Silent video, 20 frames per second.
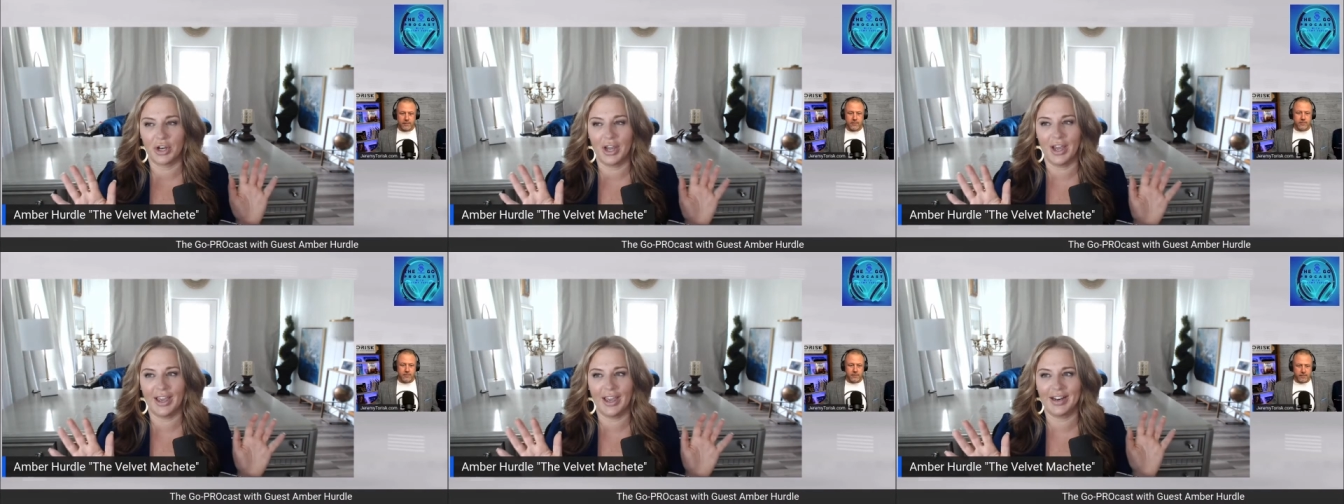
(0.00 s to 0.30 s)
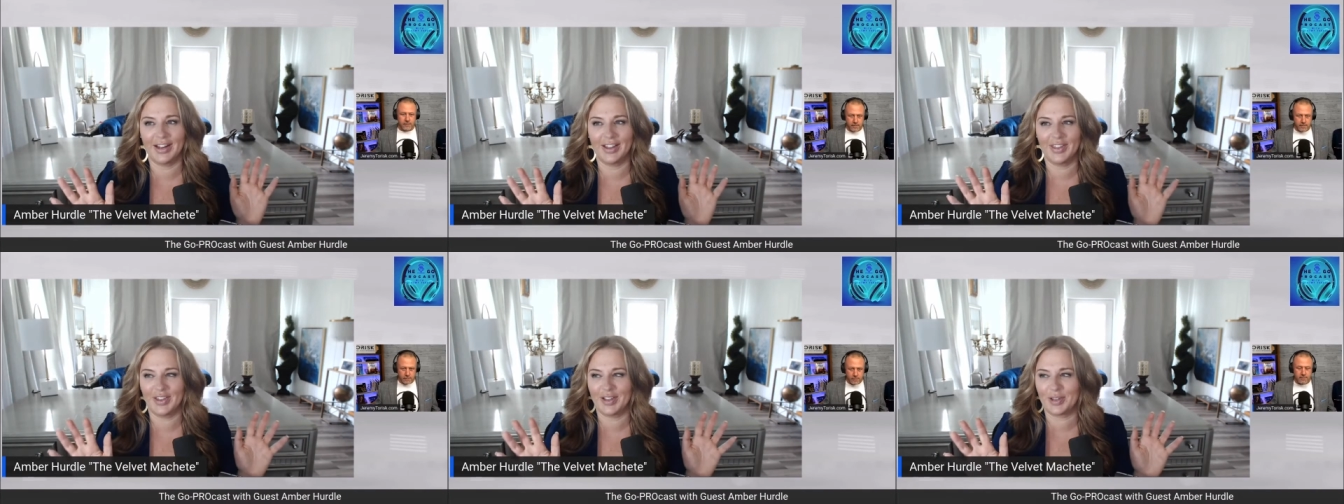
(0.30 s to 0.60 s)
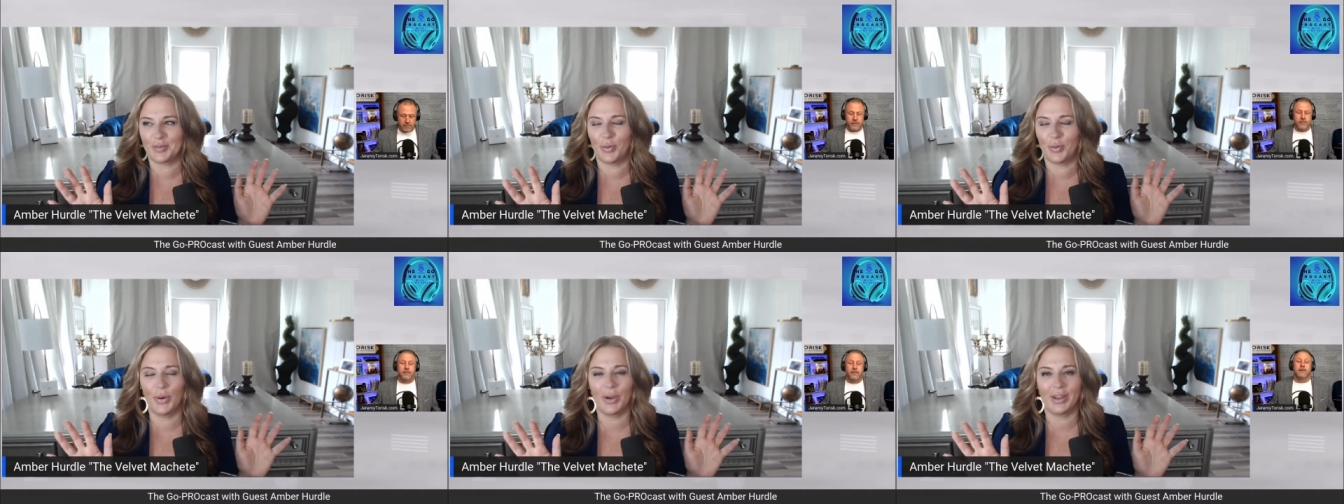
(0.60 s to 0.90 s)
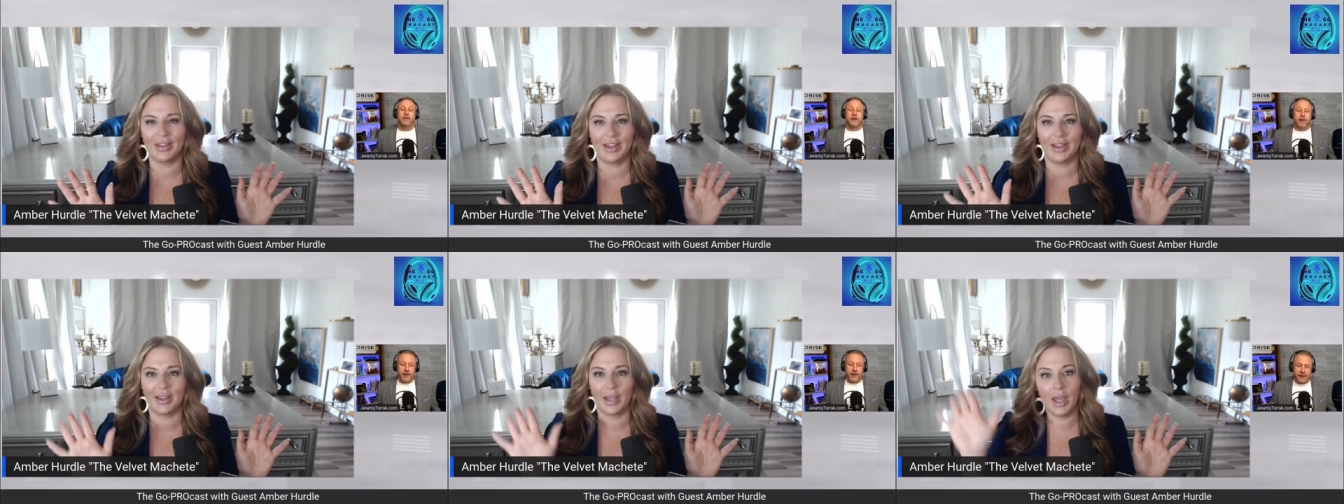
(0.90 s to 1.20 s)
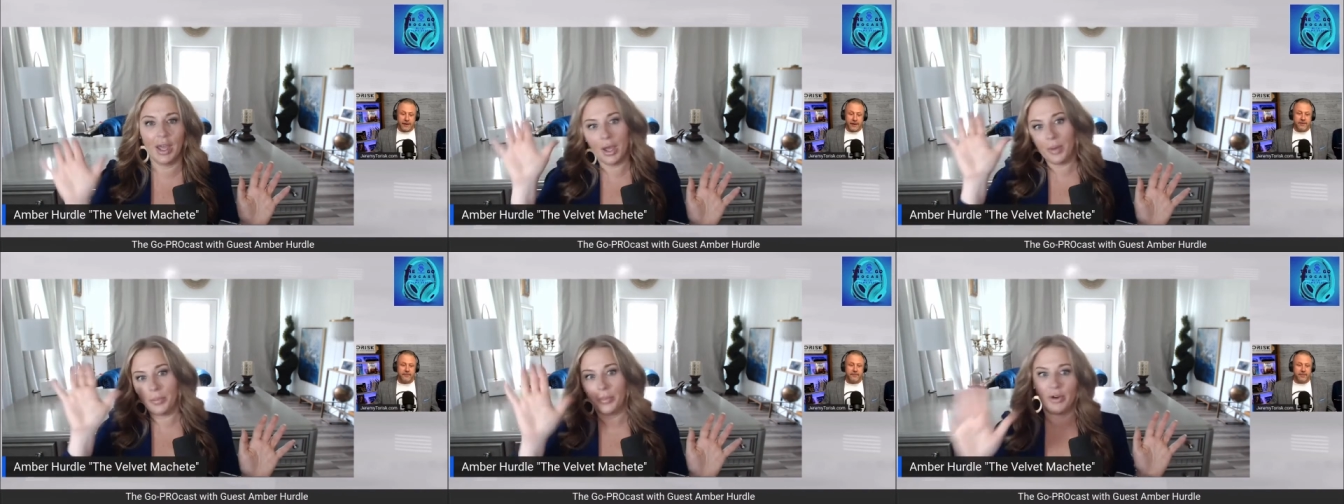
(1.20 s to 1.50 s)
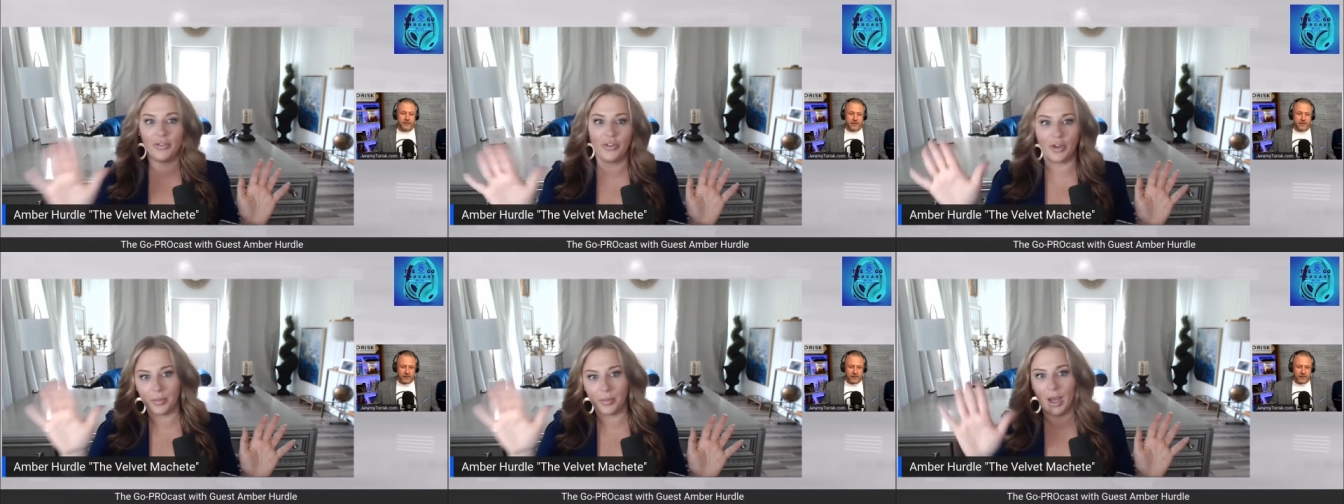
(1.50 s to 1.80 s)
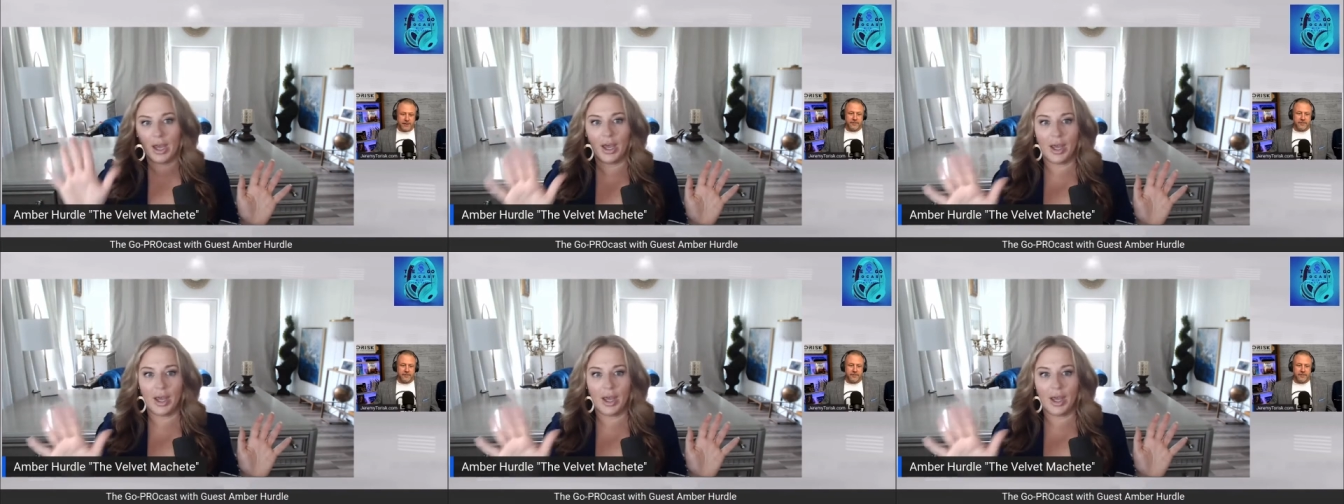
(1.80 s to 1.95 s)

Hyde at this point. Yeah. Like perfect yeah.